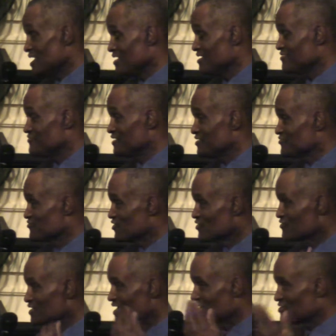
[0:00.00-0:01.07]
And his
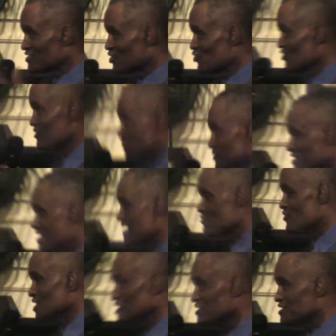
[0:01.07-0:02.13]
instructor had told him when he
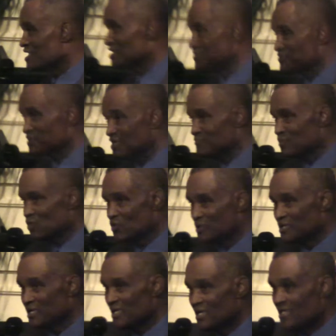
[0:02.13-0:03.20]
got ready to take the state
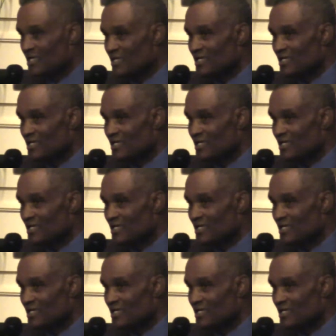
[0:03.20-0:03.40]
board,